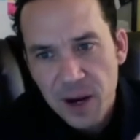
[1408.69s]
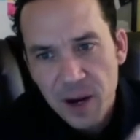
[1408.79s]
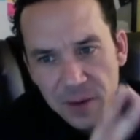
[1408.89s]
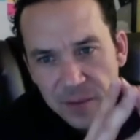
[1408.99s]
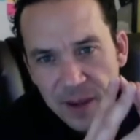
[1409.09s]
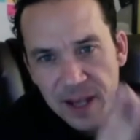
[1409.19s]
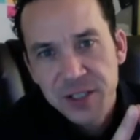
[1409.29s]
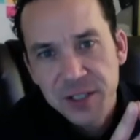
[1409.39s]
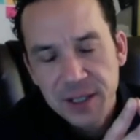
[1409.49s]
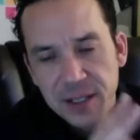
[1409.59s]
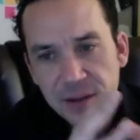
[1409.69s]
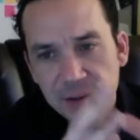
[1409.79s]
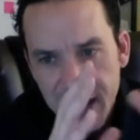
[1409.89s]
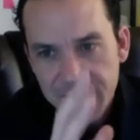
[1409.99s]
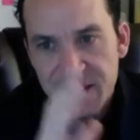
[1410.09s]
I would imagine that,
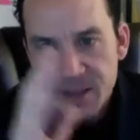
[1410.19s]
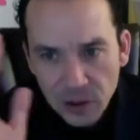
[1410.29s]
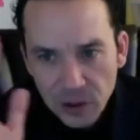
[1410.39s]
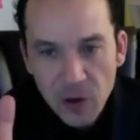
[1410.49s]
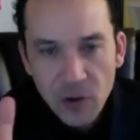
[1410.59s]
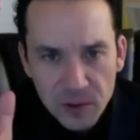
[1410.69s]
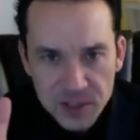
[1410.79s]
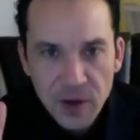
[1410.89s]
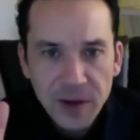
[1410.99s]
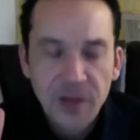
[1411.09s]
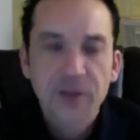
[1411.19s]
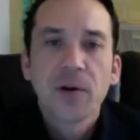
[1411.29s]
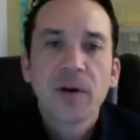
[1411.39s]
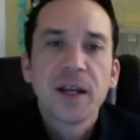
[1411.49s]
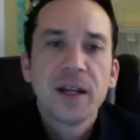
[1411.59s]
that is the local zoning
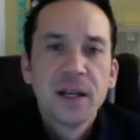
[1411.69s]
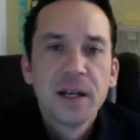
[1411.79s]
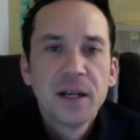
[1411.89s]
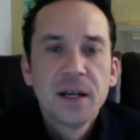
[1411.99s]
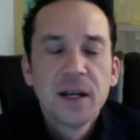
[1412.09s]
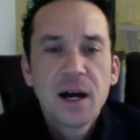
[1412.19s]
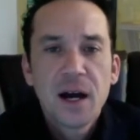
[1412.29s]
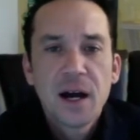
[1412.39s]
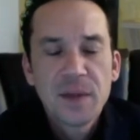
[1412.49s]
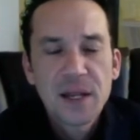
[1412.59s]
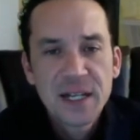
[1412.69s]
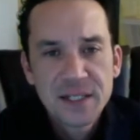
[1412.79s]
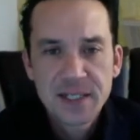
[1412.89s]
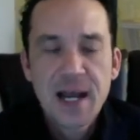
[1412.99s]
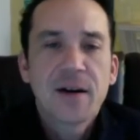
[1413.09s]
authority that needs to
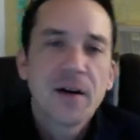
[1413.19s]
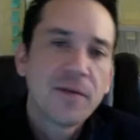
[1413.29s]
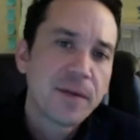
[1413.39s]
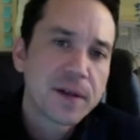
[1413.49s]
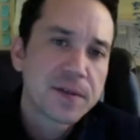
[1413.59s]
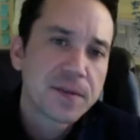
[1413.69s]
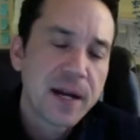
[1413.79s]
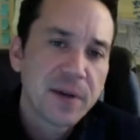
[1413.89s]
sign off on this, right?